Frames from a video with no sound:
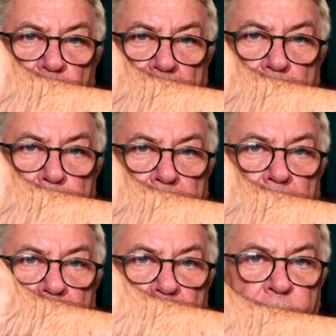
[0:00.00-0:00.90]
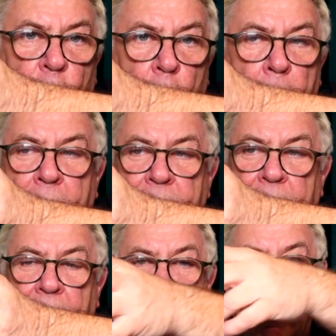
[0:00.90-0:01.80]
to keep it firm or
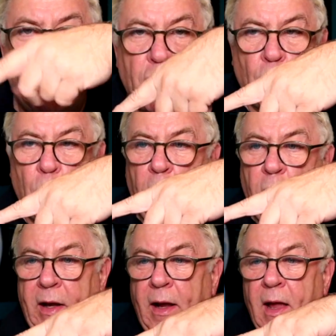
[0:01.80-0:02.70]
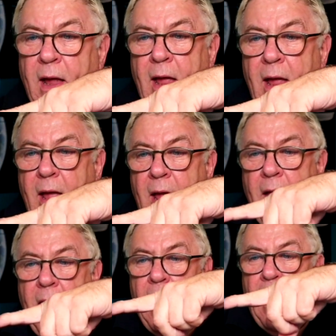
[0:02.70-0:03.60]
anything like that. It's just one thing.
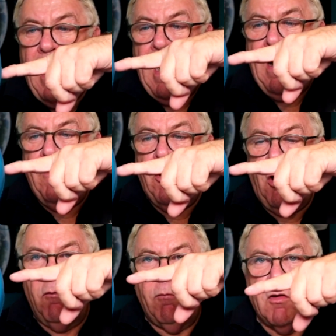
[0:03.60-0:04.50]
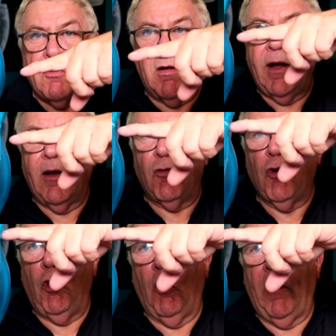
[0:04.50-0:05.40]
And obviously, the
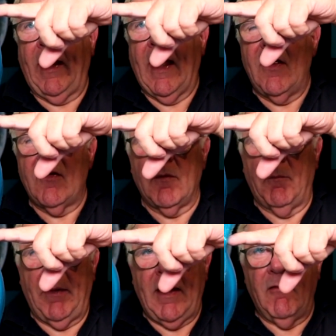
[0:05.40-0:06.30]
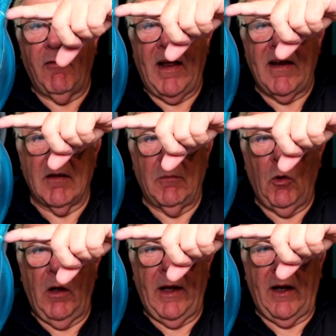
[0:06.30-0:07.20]
taller it gets, being
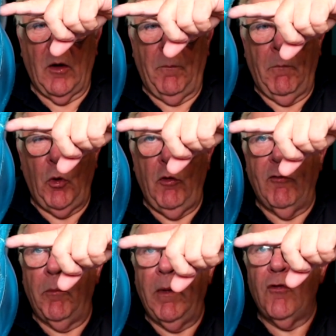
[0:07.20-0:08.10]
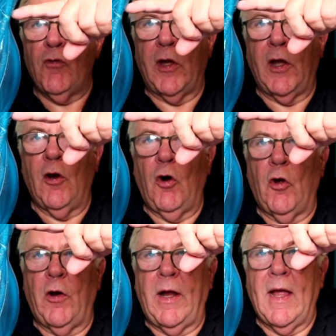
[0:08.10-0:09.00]
flexible, it can move a bit, so you're not
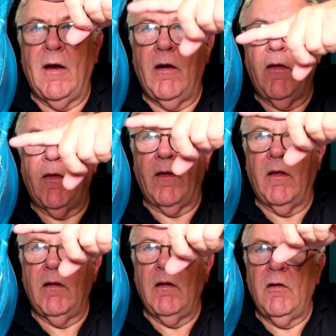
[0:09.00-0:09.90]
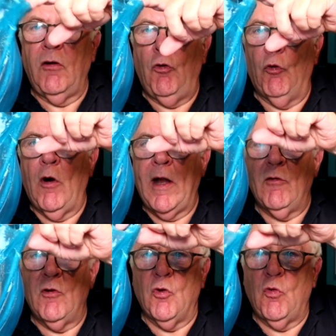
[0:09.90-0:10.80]
going to get great
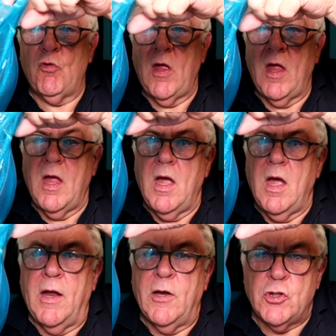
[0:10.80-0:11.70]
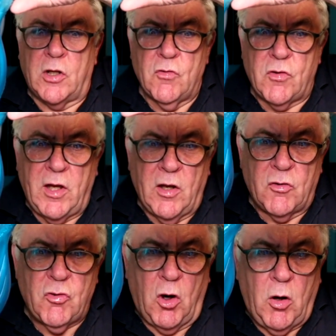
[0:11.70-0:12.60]
results. And as you can see at the
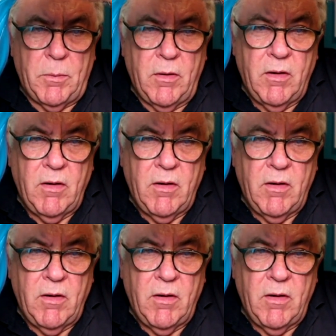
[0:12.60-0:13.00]
top,